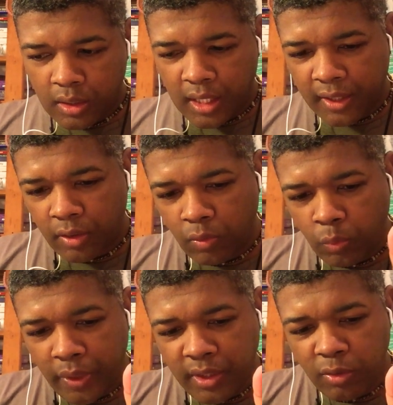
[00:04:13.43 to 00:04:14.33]
like
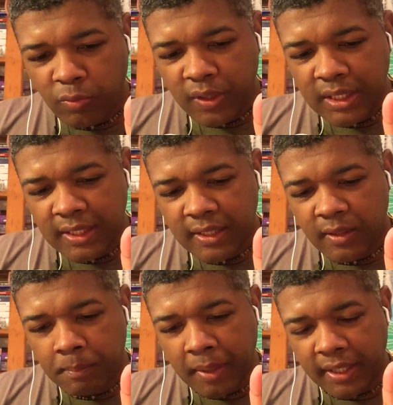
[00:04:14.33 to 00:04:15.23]
when you feel a
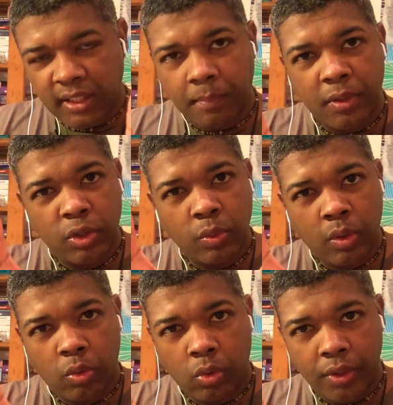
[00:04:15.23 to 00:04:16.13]
little backed up into a
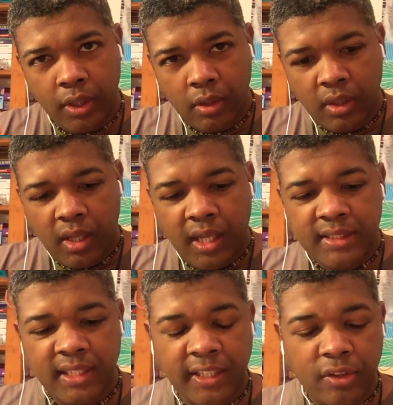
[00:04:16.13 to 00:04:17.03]
corner,
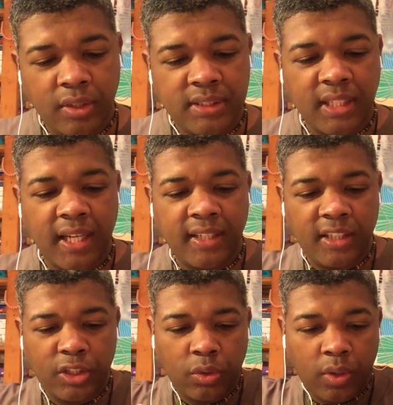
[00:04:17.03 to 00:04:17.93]
it's like you decided
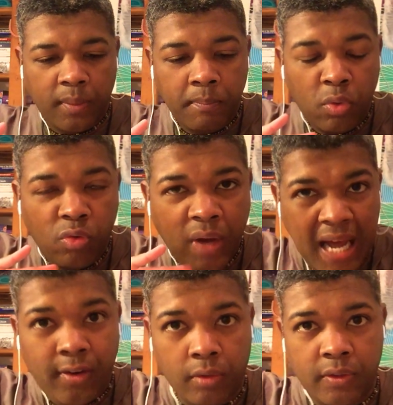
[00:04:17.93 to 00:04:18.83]
that you're going to move
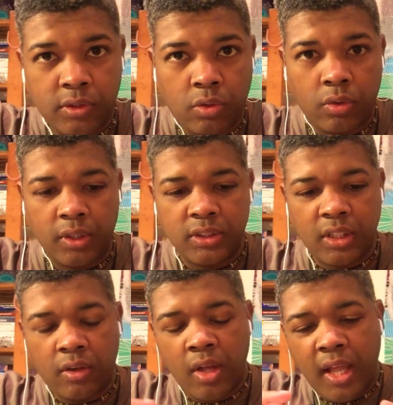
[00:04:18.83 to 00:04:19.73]
out of this corner.
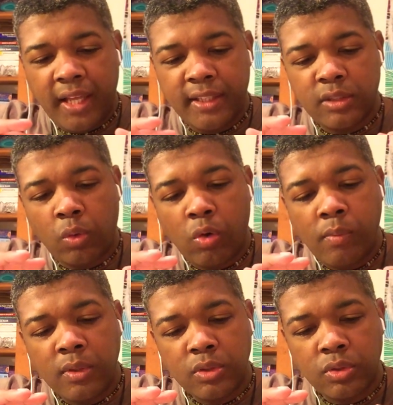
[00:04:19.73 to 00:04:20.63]
So it's
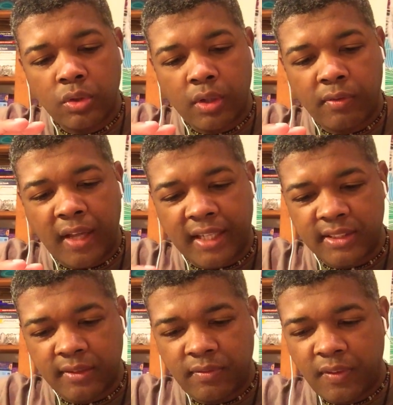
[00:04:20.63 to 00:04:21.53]
almost sort of
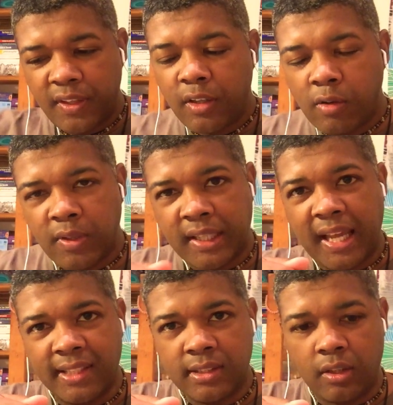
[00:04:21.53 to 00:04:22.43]
as if, think of a
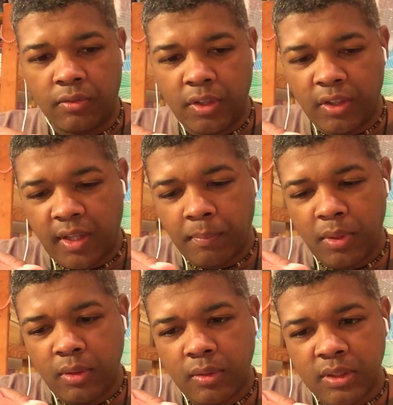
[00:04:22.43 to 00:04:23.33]
gas stove, you know, you can put
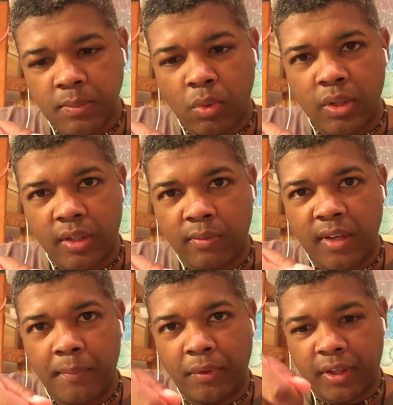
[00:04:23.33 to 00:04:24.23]
it on a small little
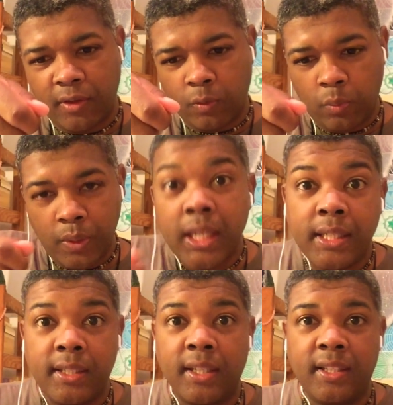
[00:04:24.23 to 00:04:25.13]
flame or you can
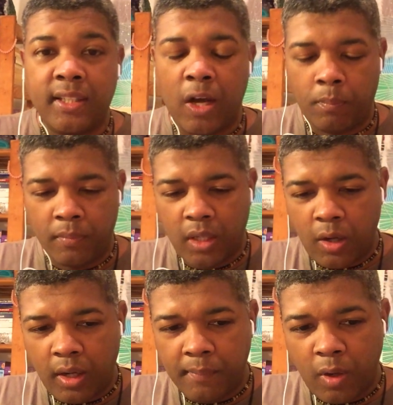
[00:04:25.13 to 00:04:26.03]
really turn it up,
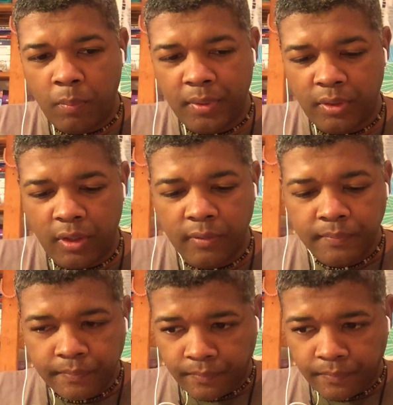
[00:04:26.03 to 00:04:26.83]
uh, open, you know.